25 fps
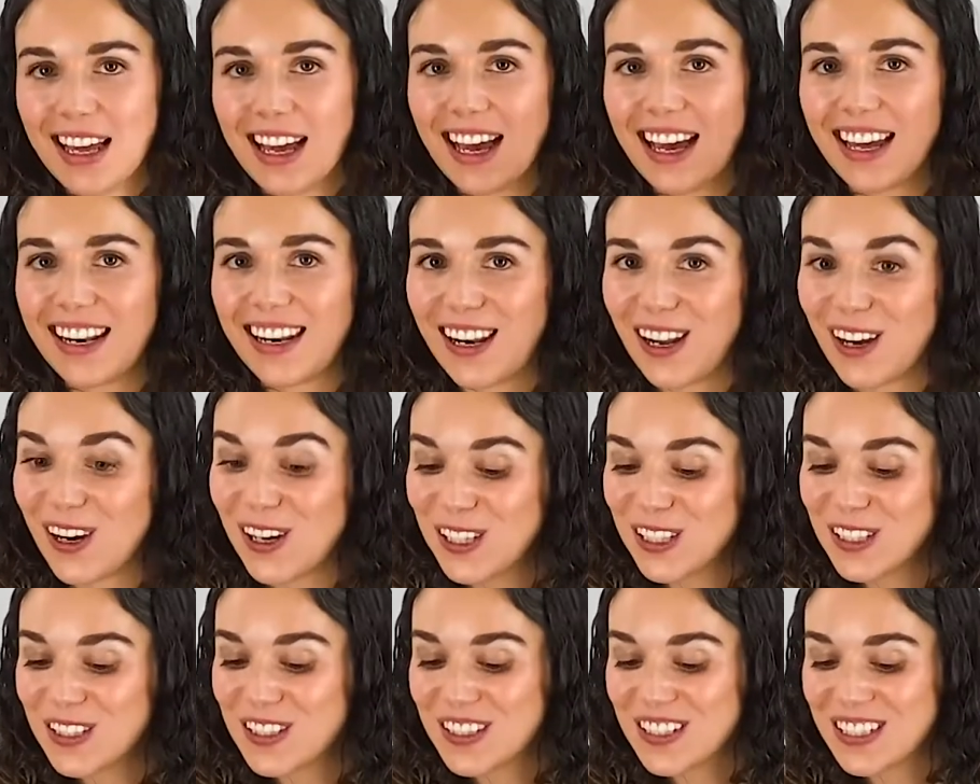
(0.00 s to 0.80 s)
And
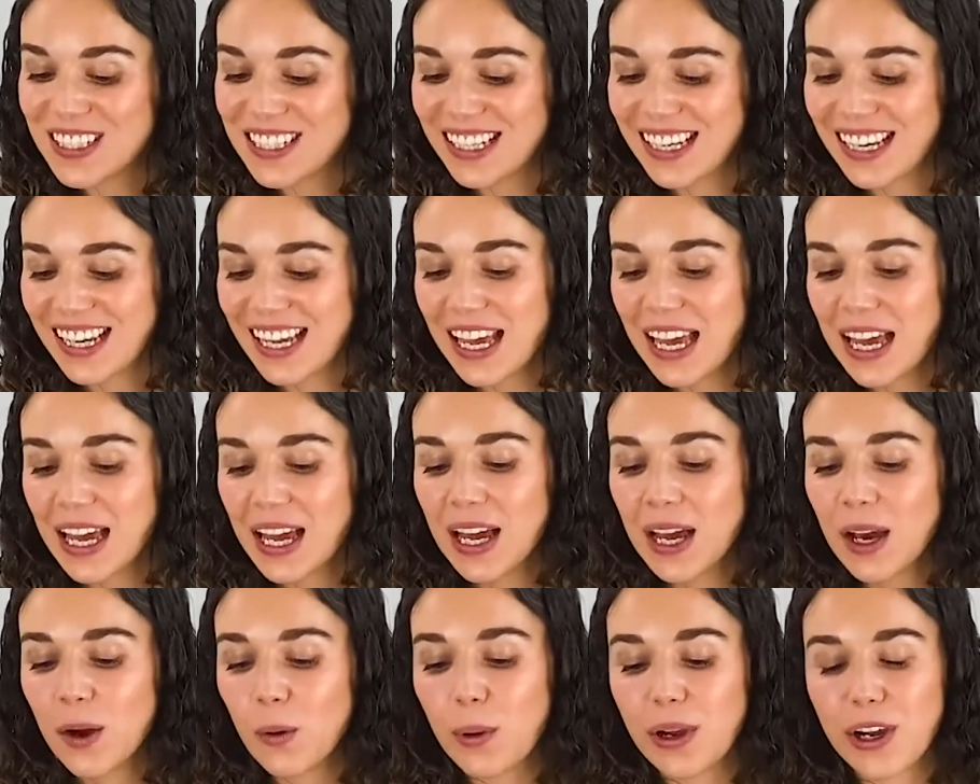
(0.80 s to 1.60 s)
last,
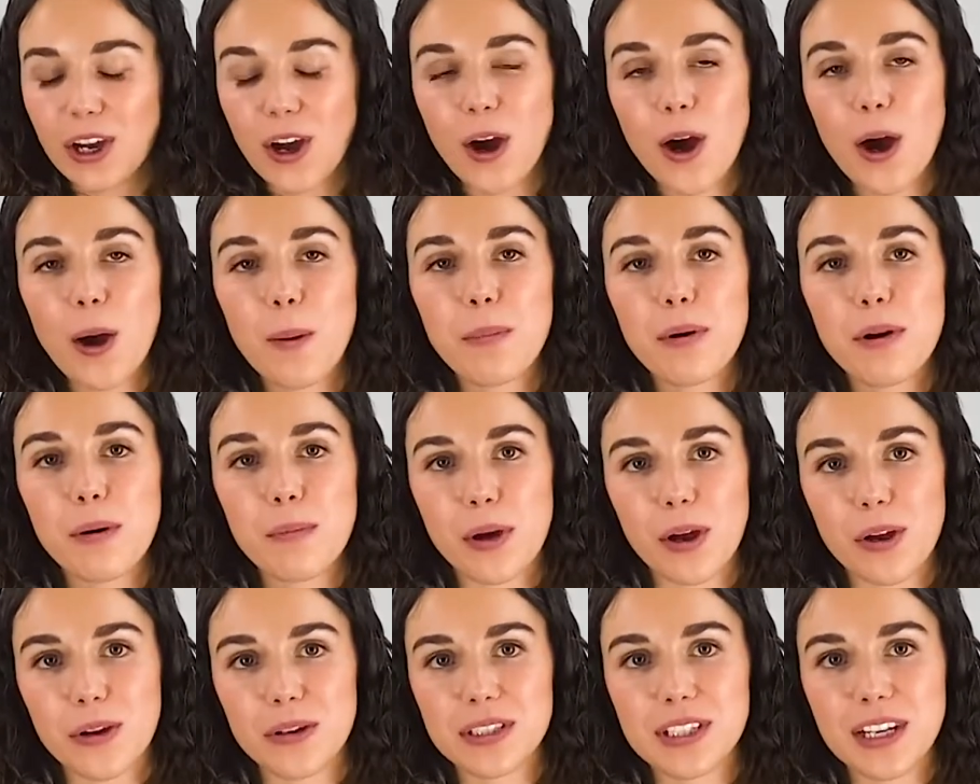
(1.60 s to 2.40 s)
we can't
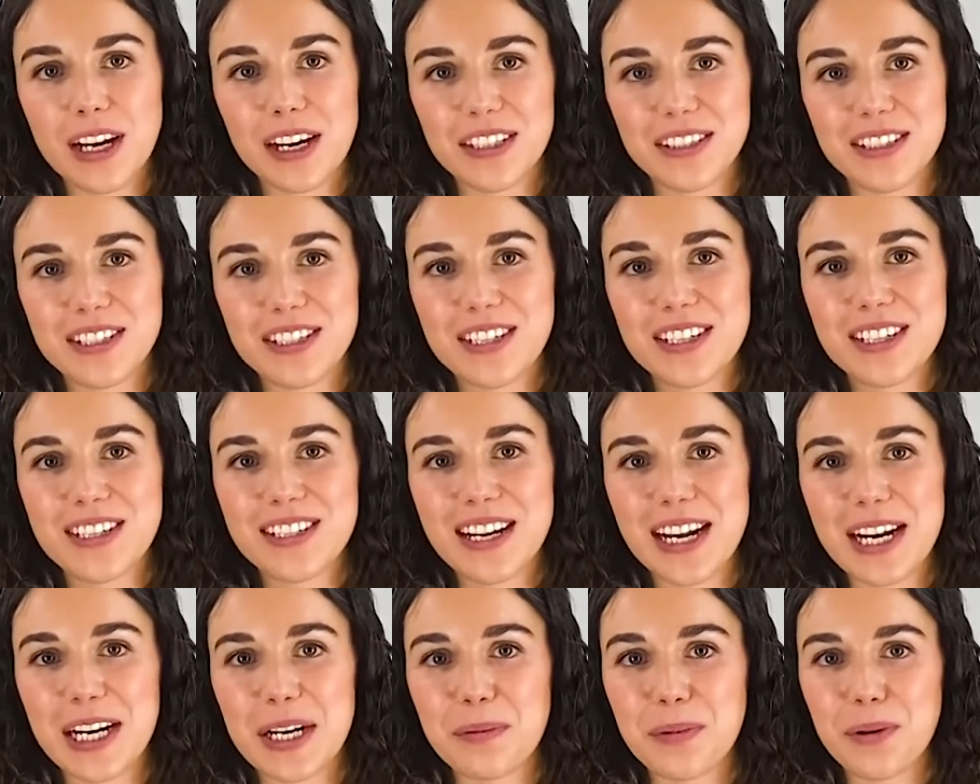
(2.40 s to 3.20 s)
promote
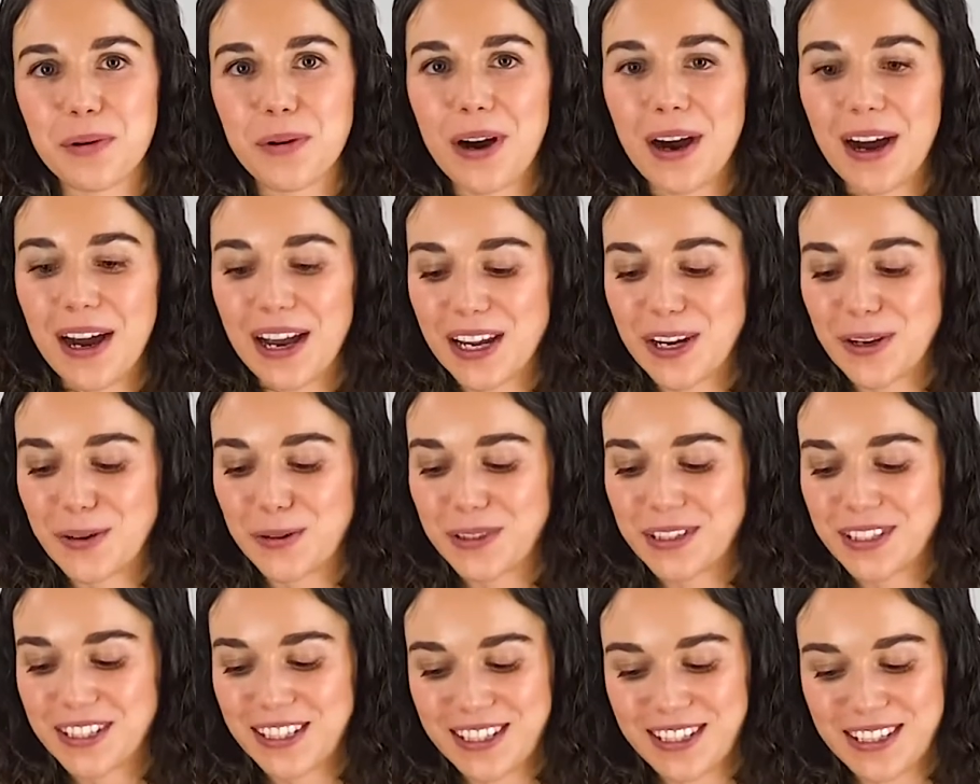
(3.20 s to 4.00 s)
unsustainable high
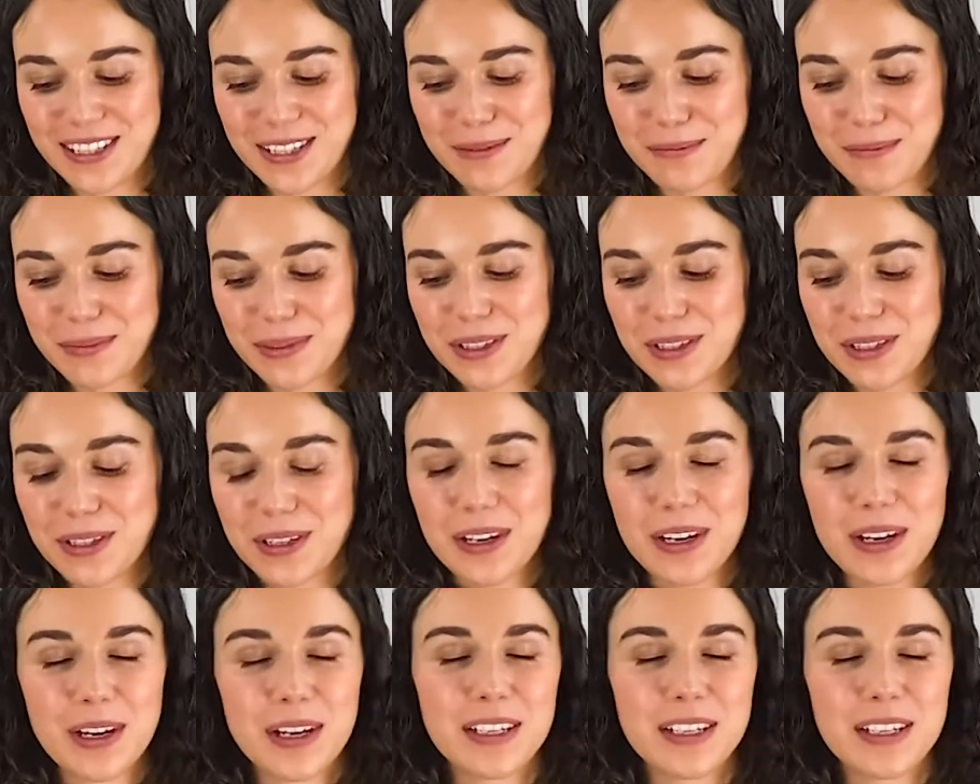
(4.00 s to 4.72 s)
yield systems,